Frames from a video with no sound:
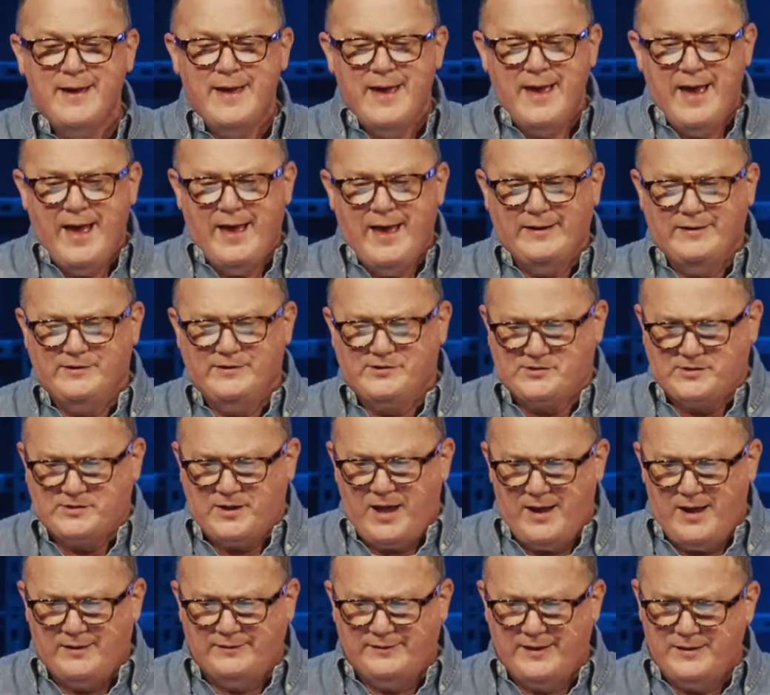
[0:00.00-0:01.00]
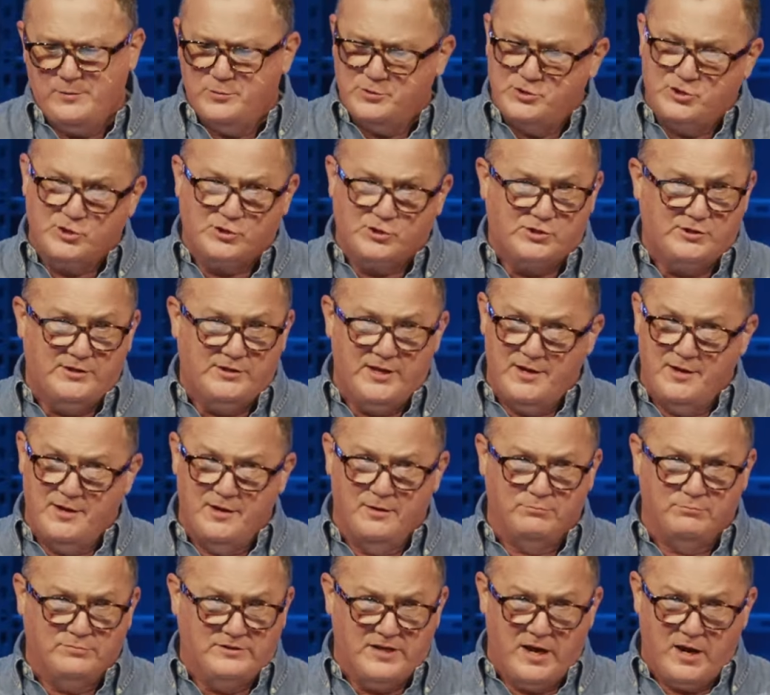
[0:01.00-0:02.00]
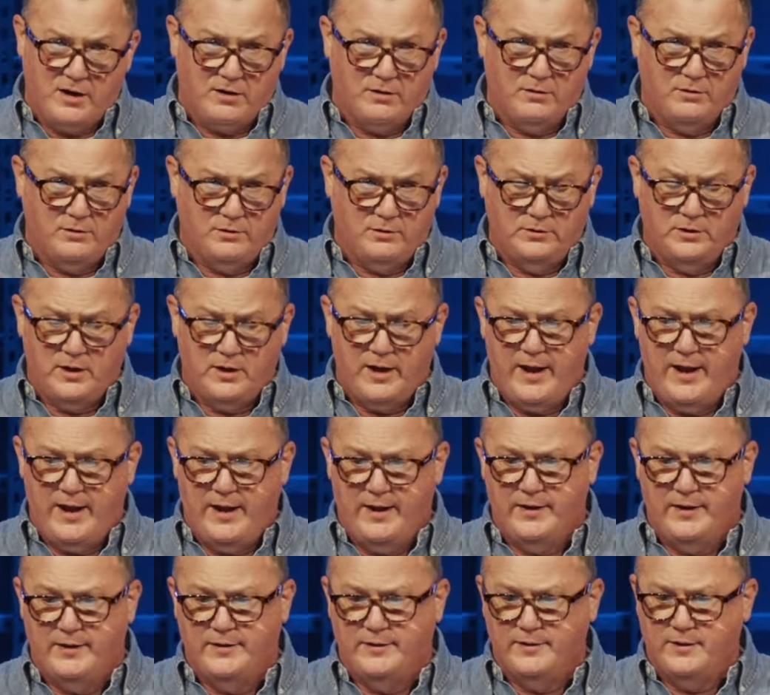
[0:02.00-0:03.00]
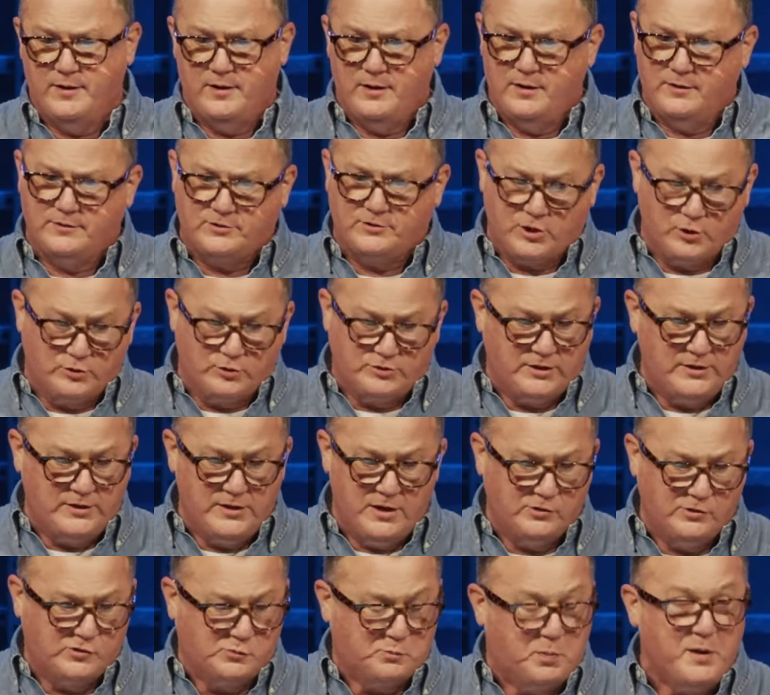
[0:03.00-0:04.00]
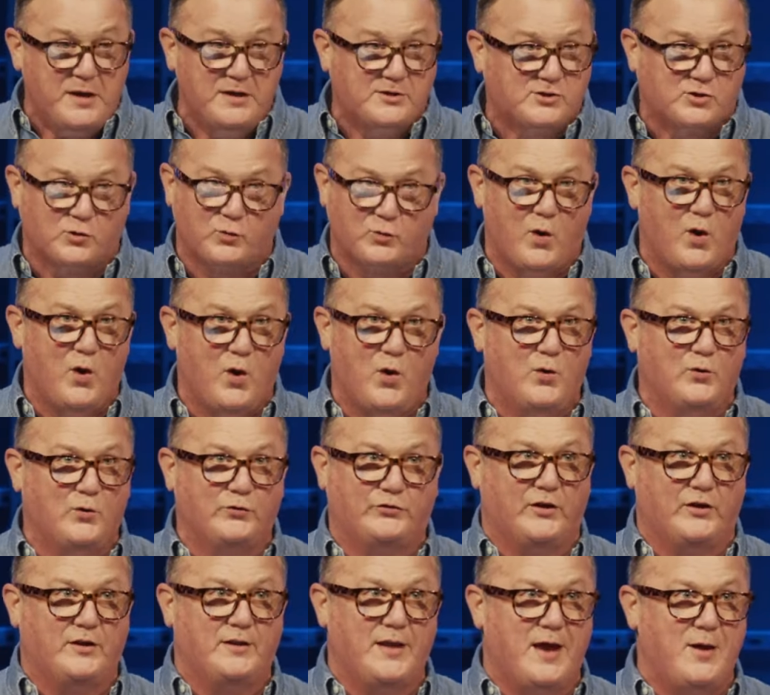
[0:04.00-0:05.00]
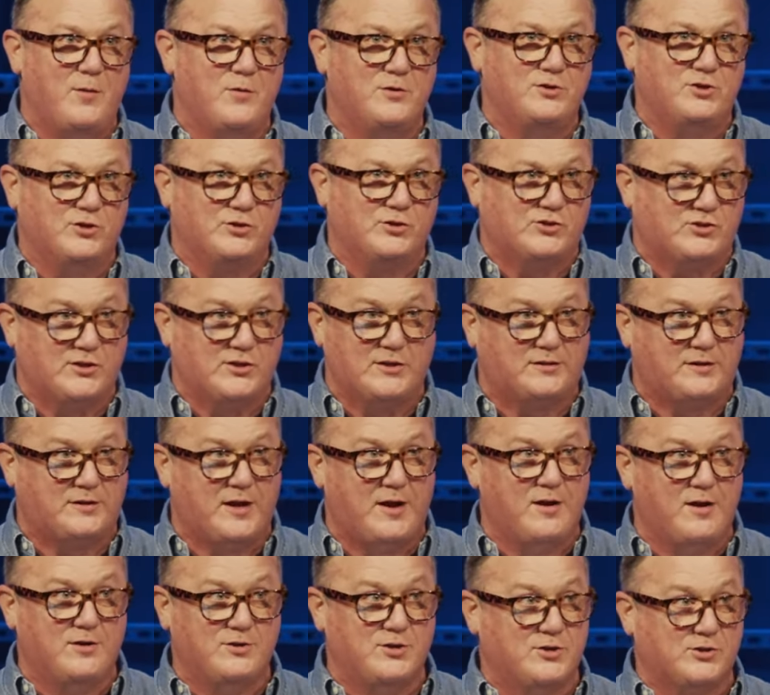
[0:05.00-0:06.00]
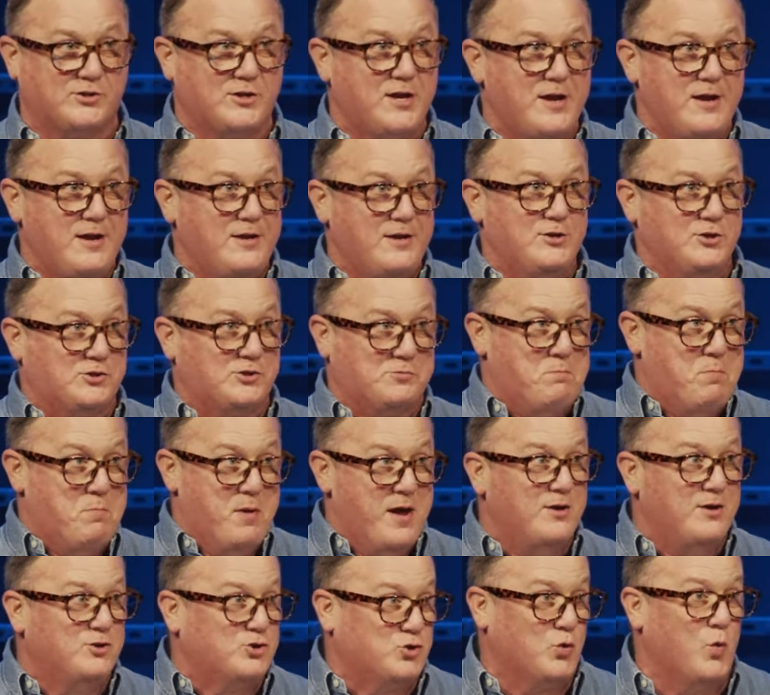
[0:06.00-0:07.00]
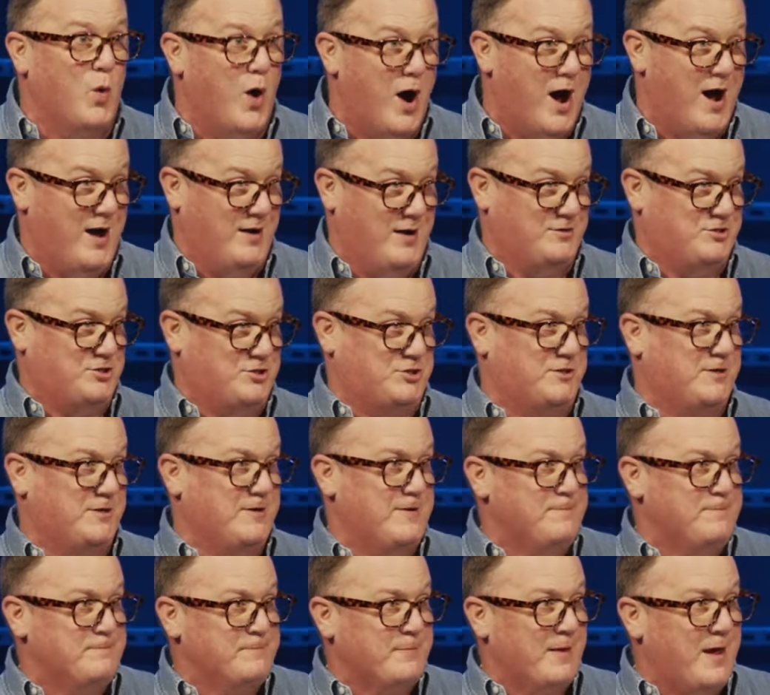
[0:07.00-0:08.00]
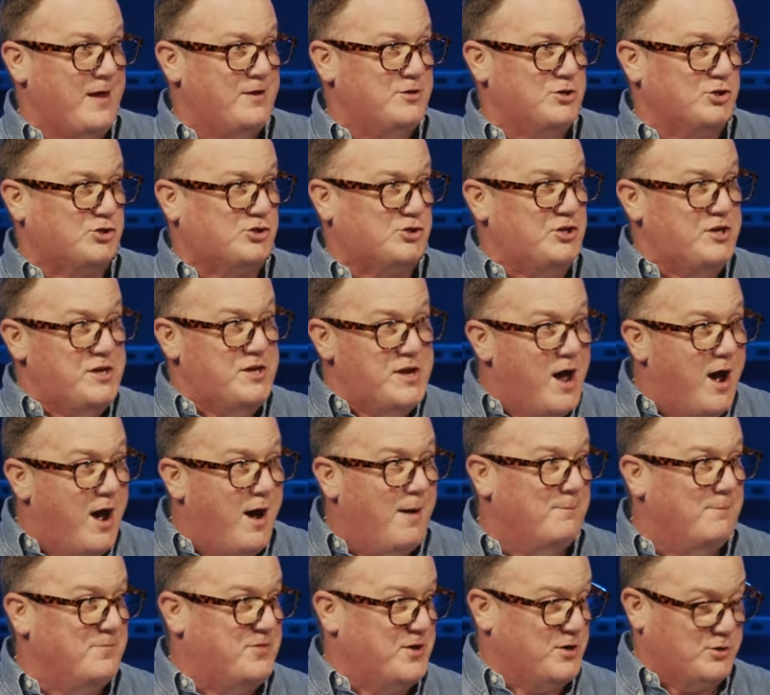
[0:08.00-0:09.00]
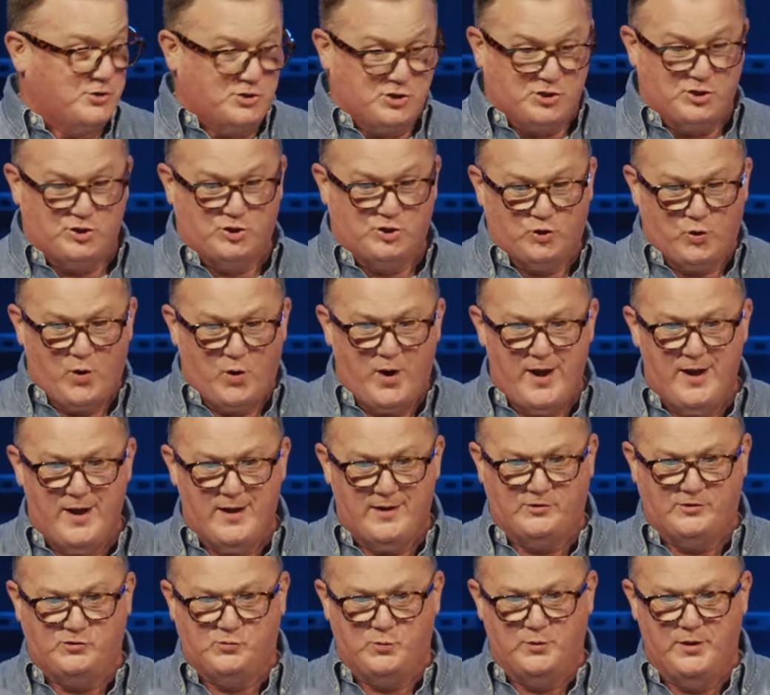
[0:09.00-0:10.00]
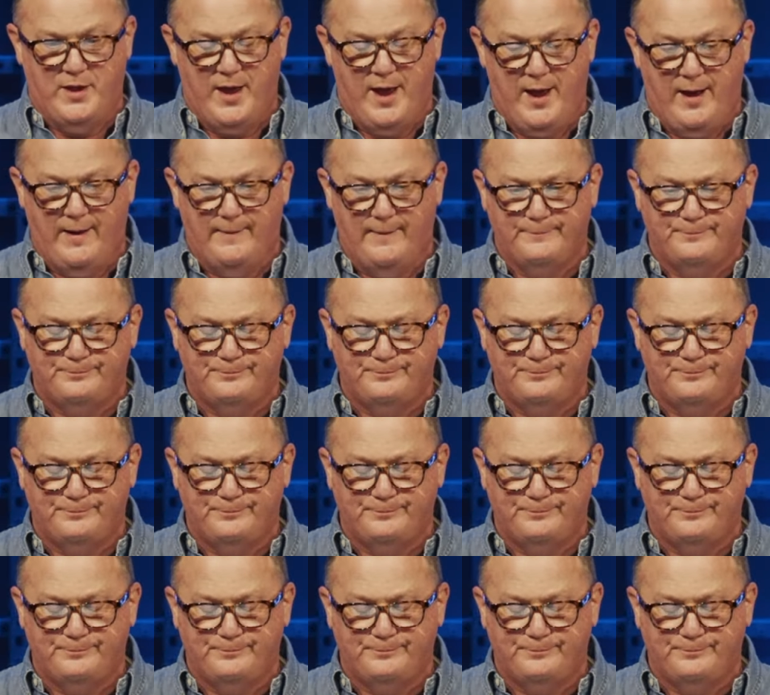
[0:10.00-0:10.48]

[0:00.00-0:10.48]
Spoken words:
and it's like they was just them, Daryl, and Totino's pizza rolls, and they would just sit there and just binge watch. And just numb their stress with that.